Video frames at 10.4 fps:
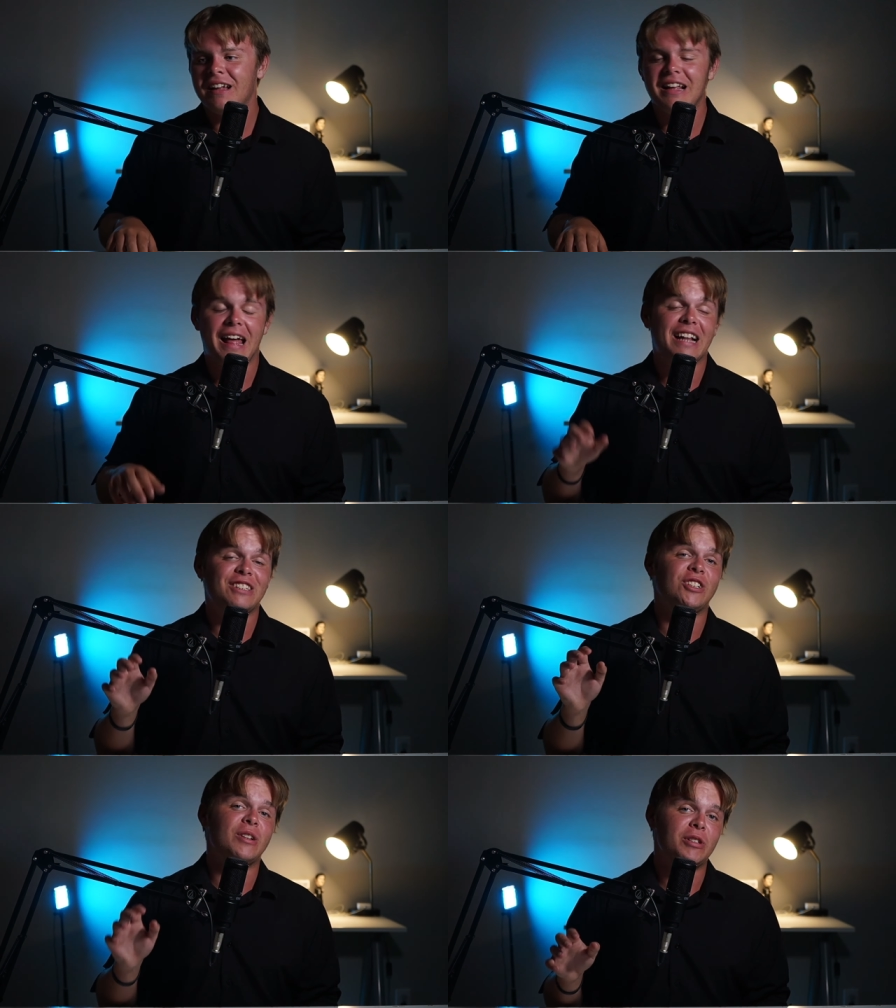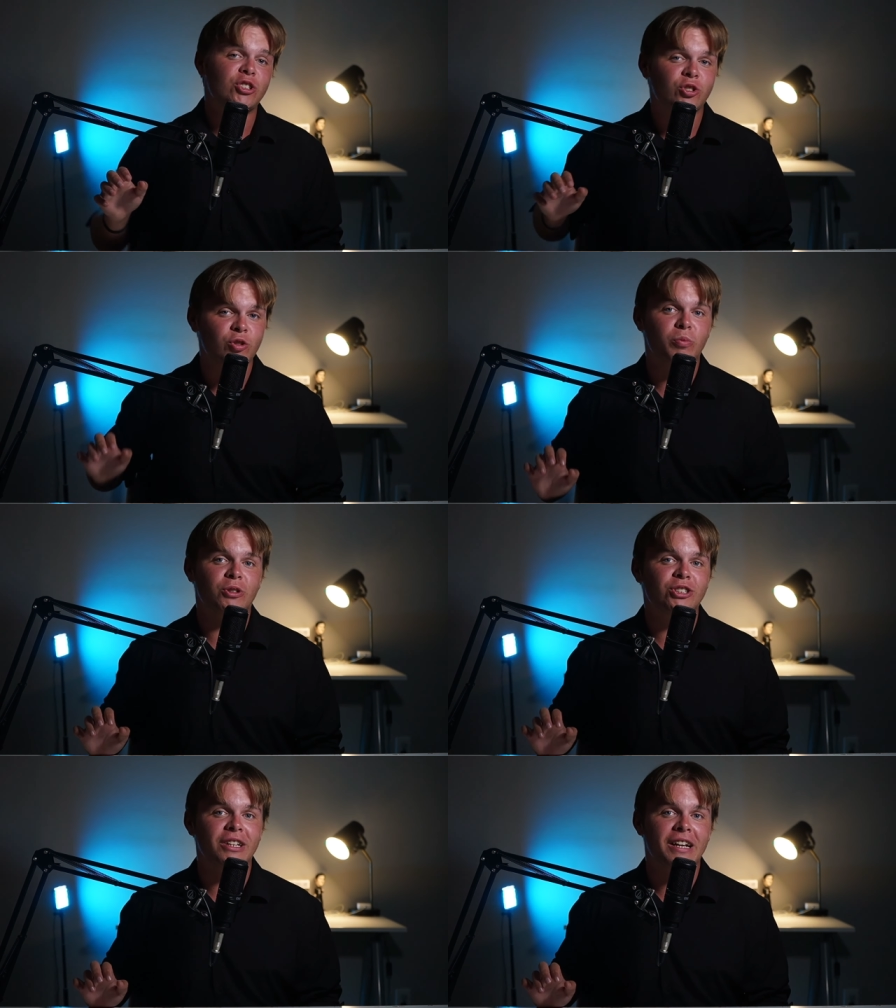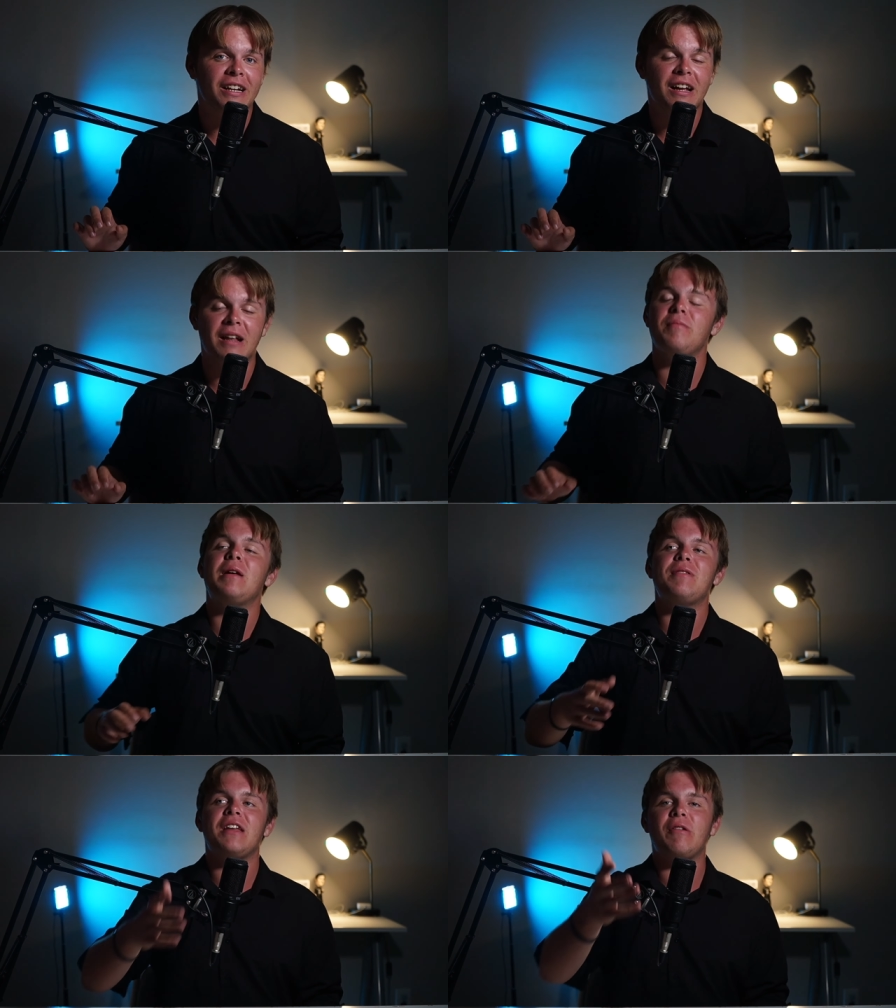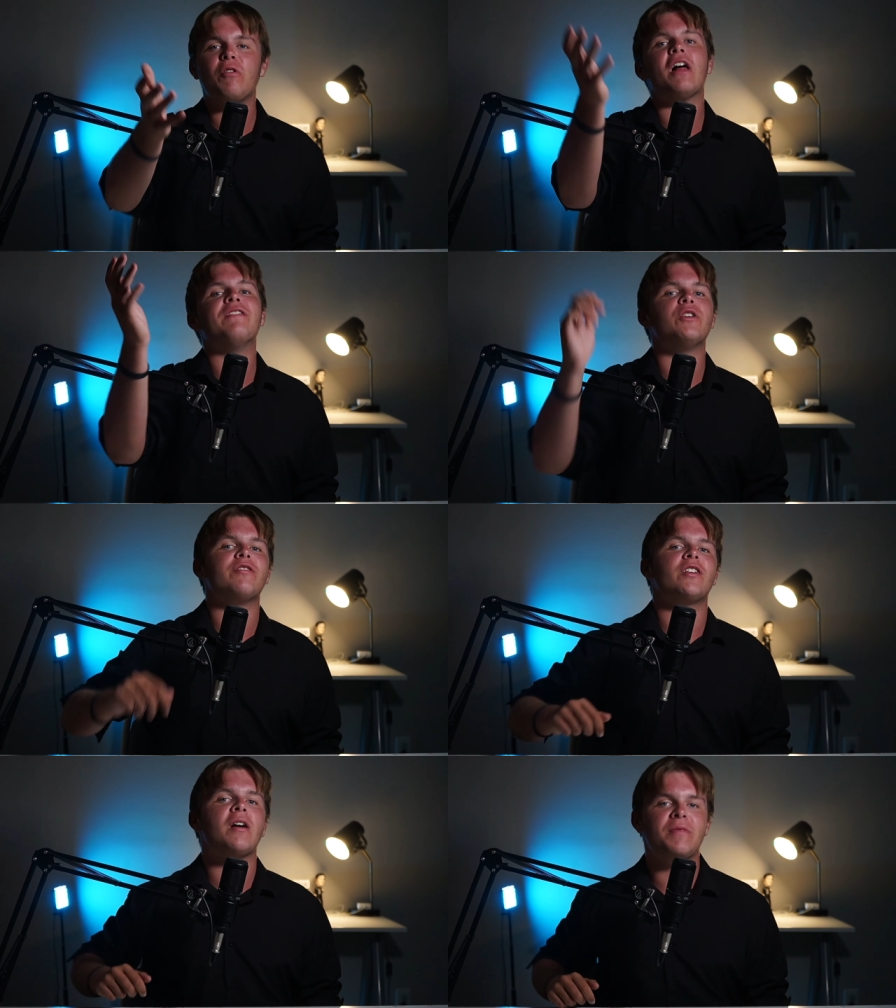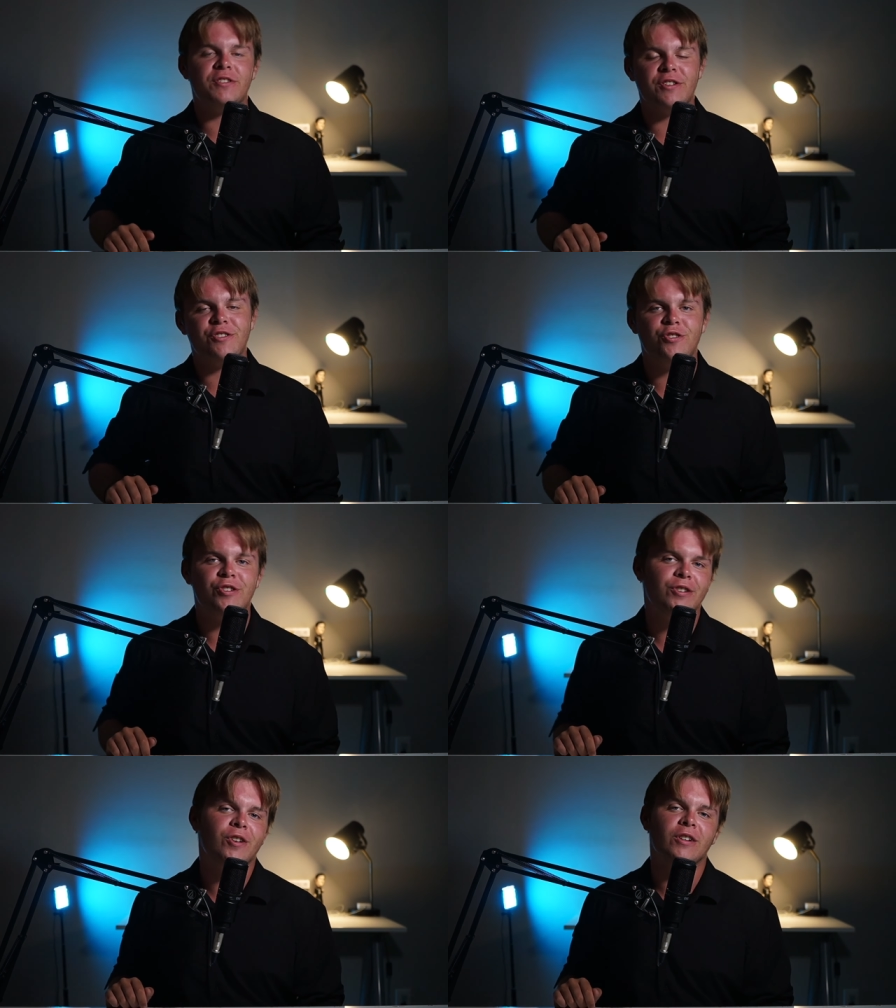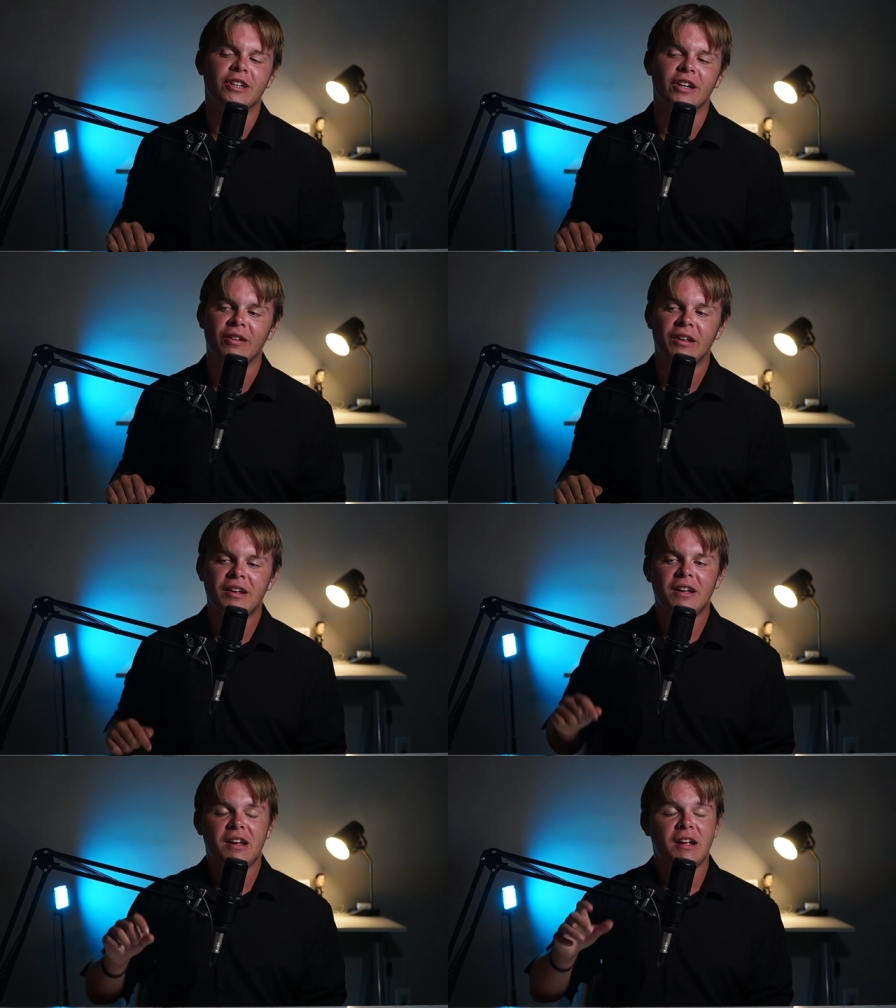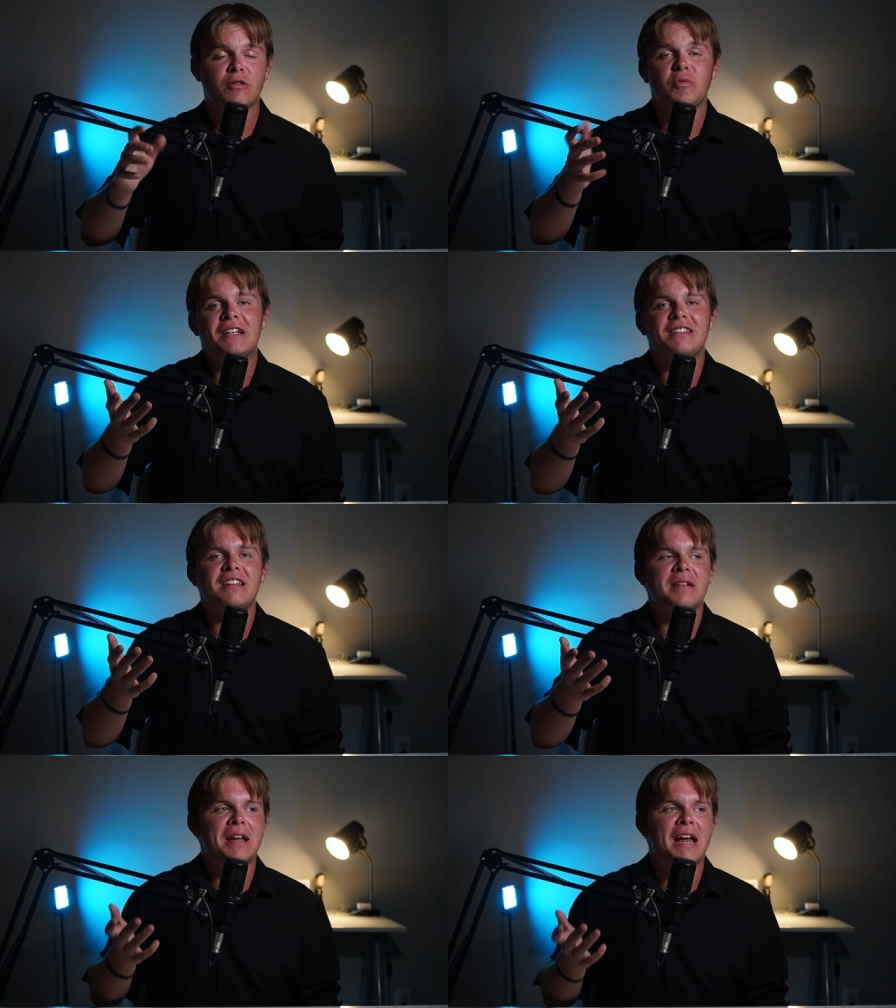That's going to be super sick. And maybe they will have to overcome the Sinister Six cartel. And so we can see them in